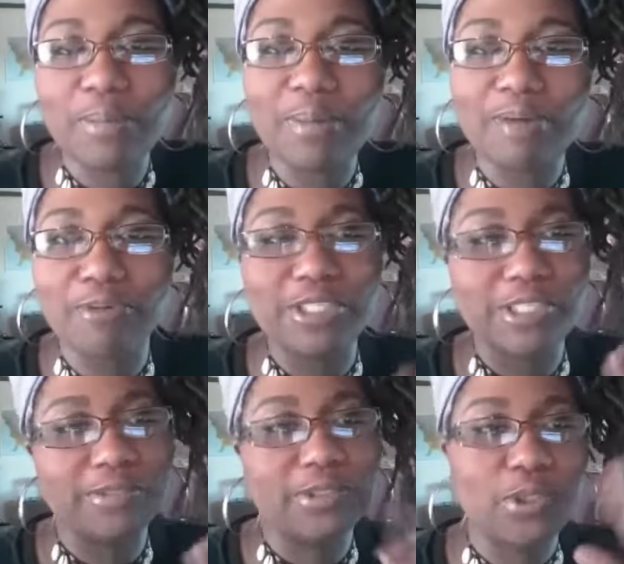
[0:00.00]
My voice
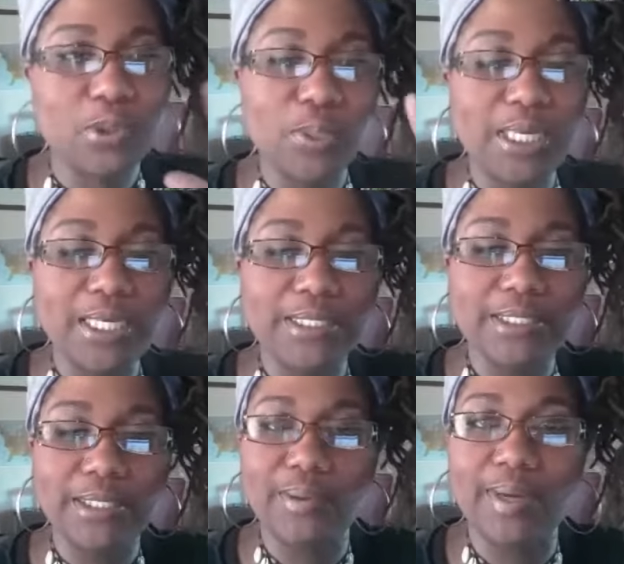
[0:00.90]
goes squeaky,
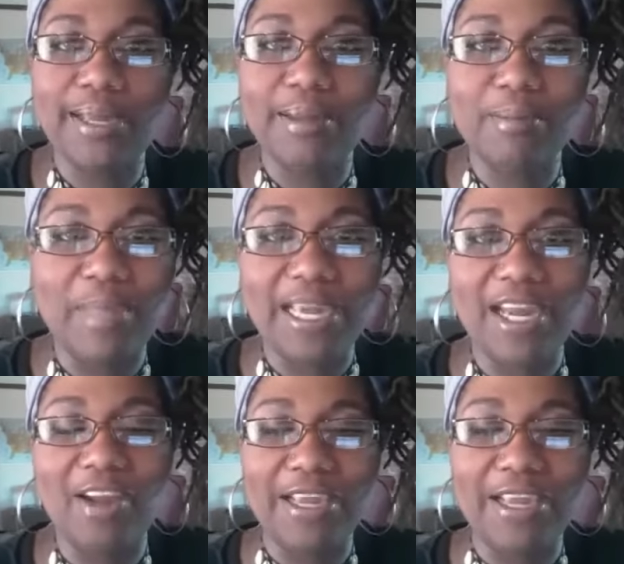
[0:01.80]
so I got
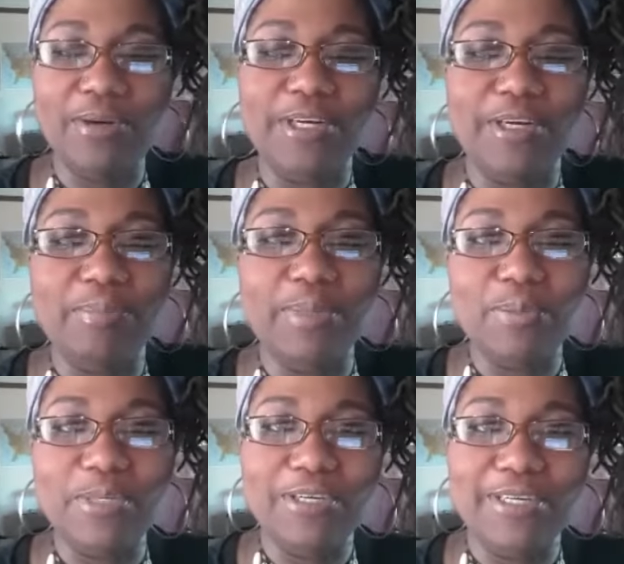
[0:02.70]
all that going on, but
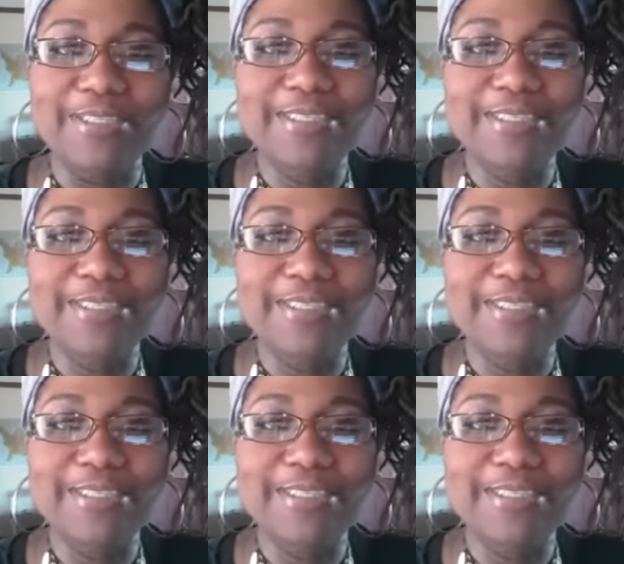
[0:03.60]
we're gonna